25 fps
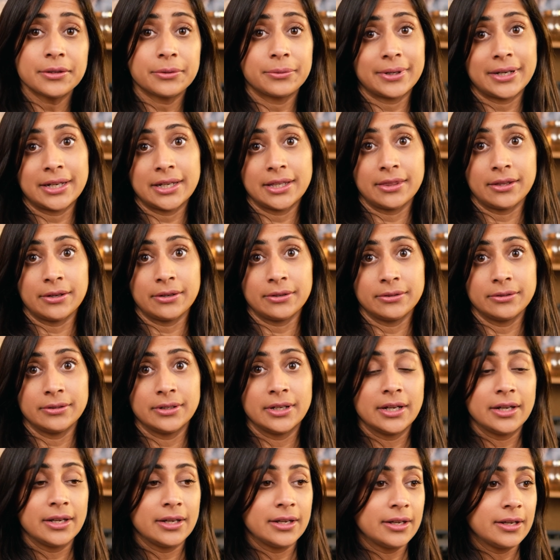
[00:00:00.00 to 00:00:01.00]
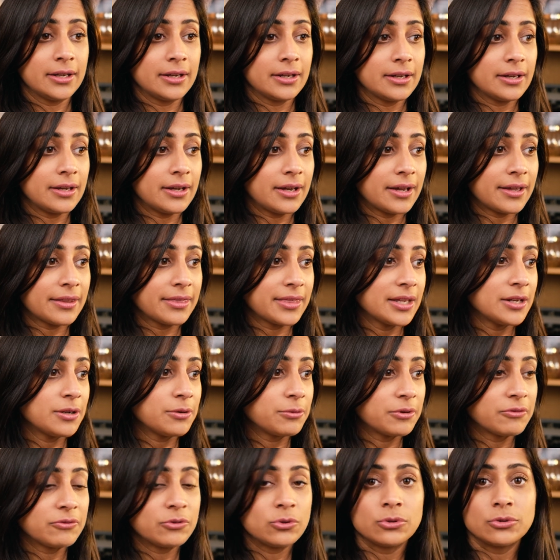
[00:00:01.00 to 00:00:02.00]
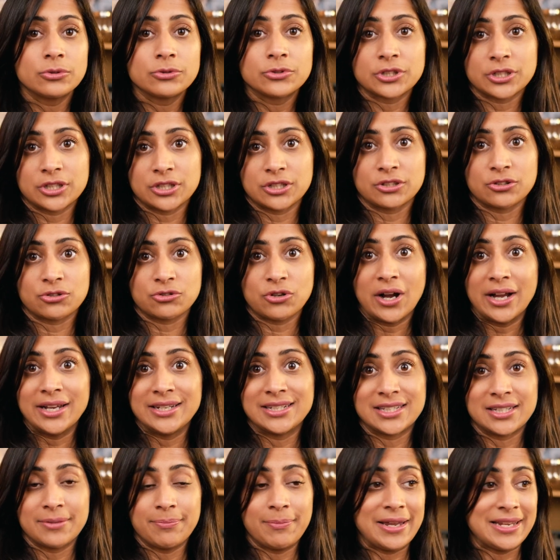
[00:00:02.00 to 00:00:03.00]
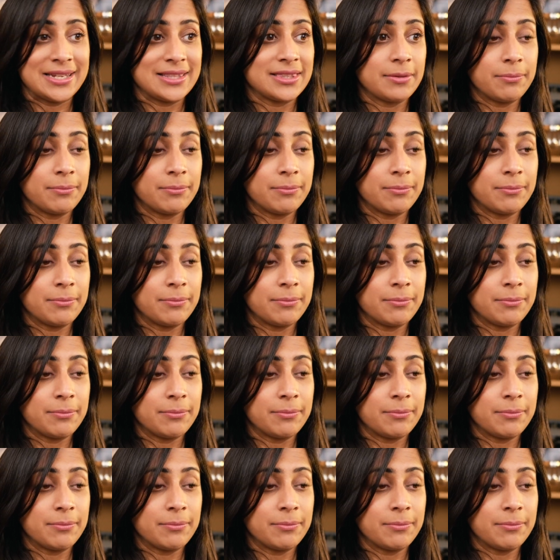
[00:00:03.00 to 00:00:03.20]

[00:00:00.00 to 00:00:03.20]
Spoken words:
way though, I think we've all just tried to make the